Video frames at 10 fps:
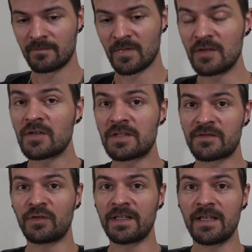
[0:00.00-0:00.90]
you should
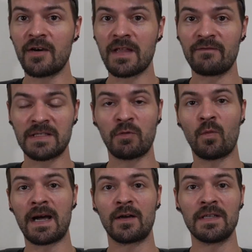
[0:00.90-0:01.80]
just really know that Visible
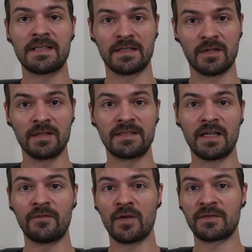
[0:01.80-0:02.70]
Wireless is a good
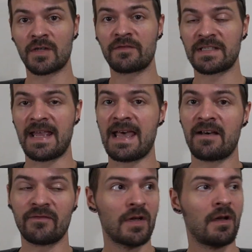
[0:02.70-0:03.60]
cell phone service to have